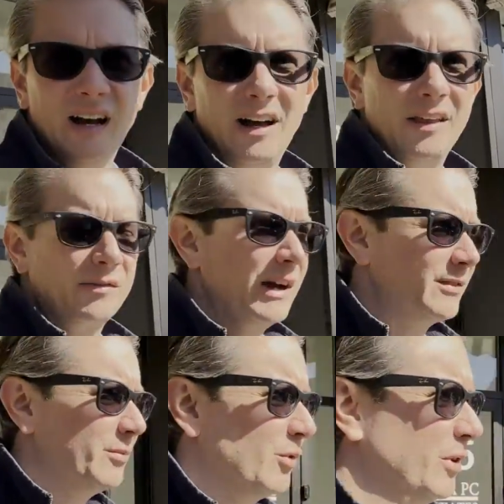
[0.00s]
They've got
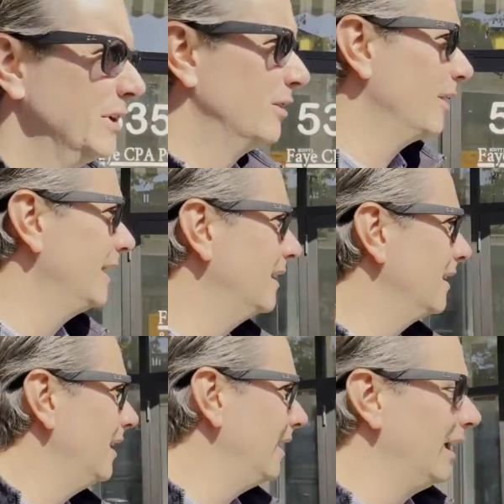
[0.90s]
some really great
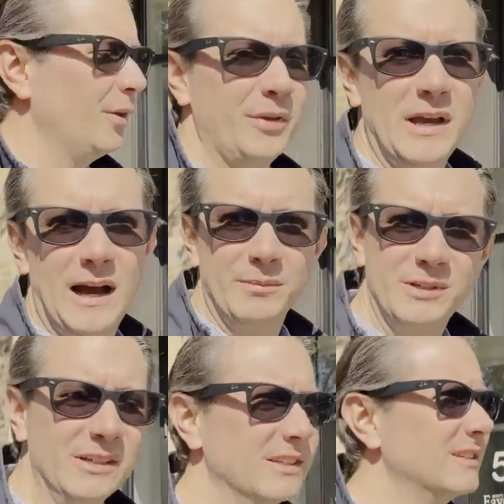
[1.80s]
healthy
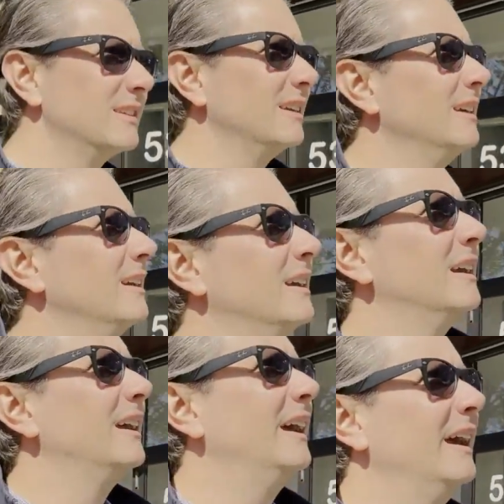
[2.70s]
options
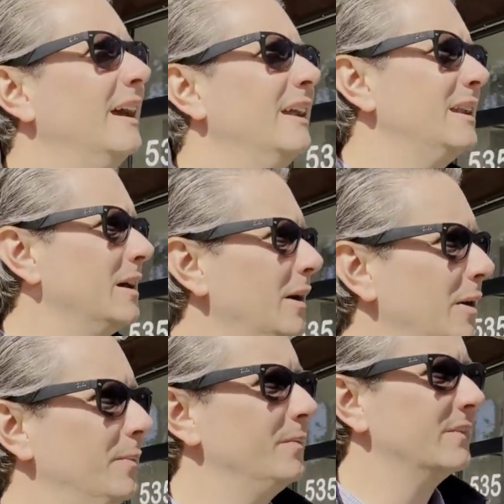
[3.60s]
and
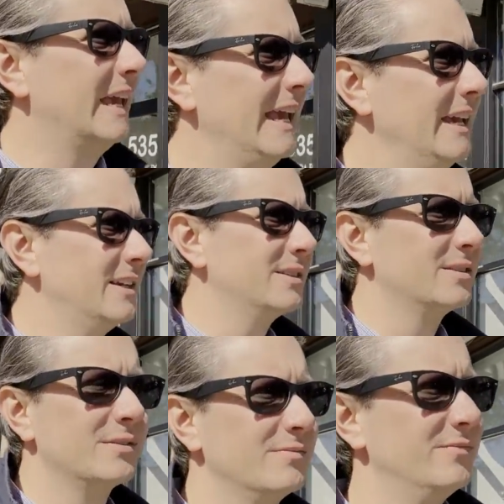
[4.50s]

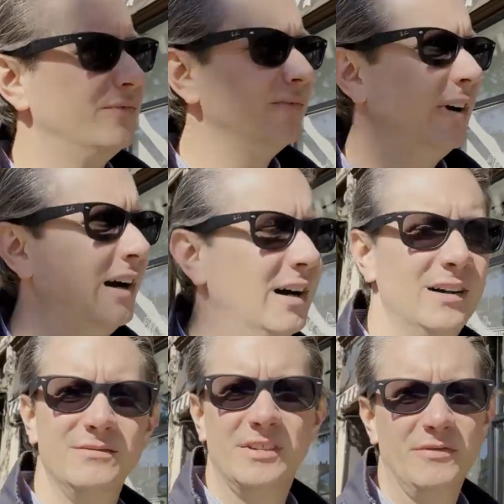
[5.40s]
cakes,
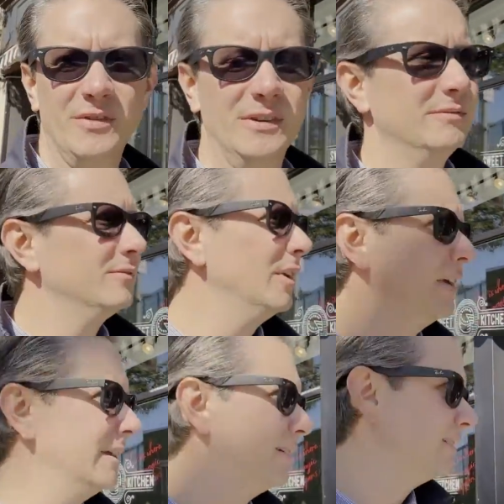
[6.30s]
different,
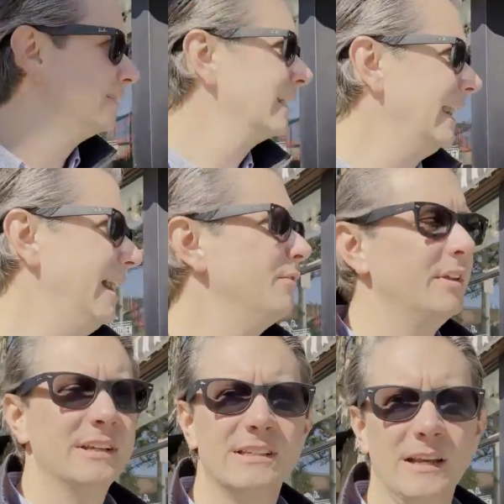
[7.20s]
really kind of
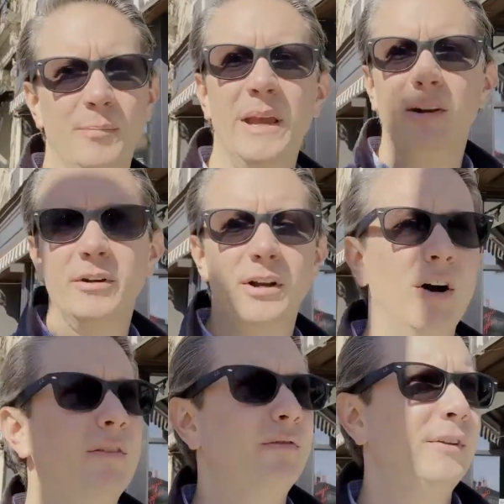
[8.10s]
everything. It's like bakery,
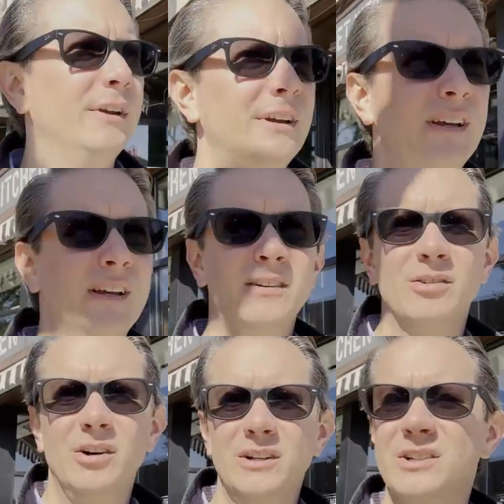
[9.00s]
coffee,
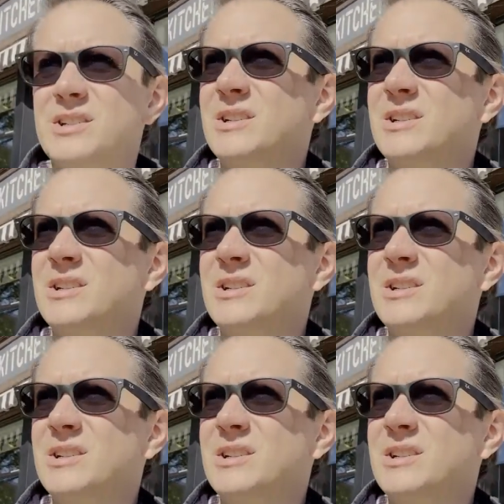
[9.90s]
lunch.